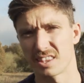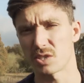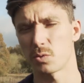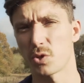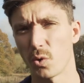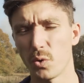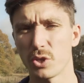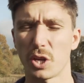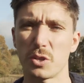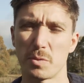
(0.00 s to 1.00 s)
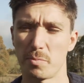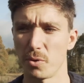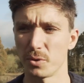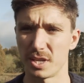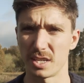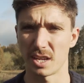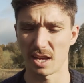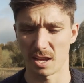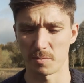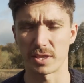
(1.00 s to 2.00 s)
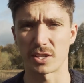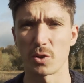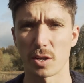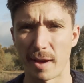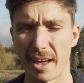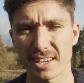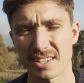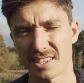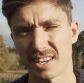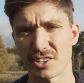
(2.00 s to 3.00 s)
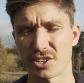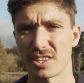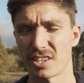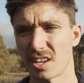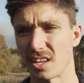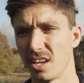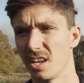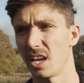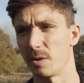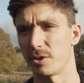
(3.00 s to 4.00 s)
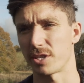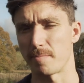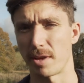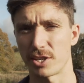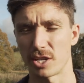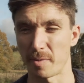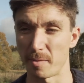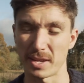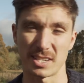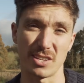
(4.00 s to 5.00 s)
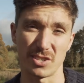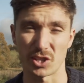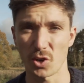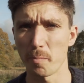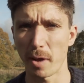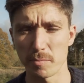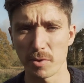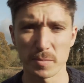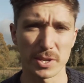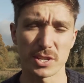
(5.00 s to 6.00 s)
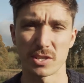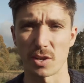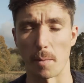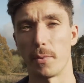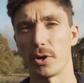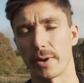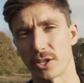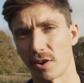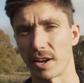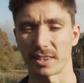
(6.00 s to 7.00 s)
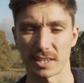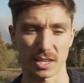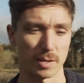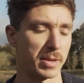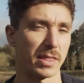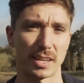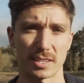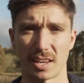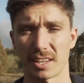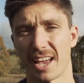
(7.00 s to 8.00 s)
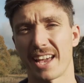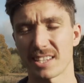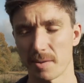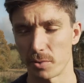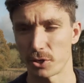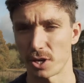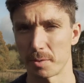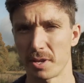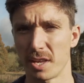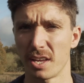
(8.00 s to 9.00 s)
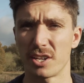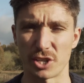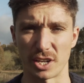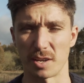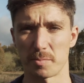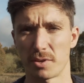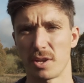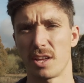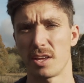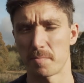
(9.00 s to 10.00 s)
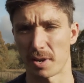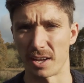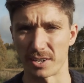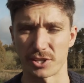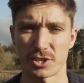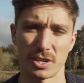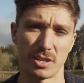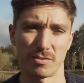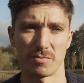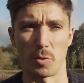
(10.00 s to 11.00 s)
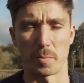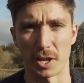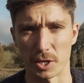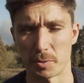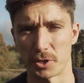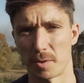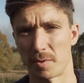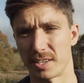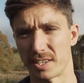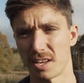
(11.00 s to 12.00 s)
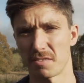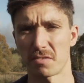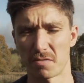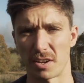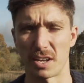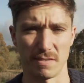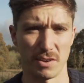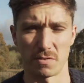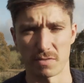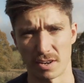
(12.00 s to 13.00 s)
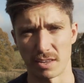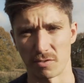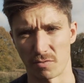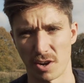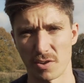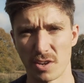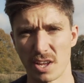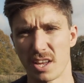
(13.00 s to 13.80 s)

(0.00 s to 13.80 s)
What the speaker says: This was also supported when they talk about exercise selection in this study, in which they mentioned about basically using compound movements. So in bodyweight training, that's gonna be things like handstand push-up, chin-up, planche, or planche push-up related stuff, front lever or front lever row,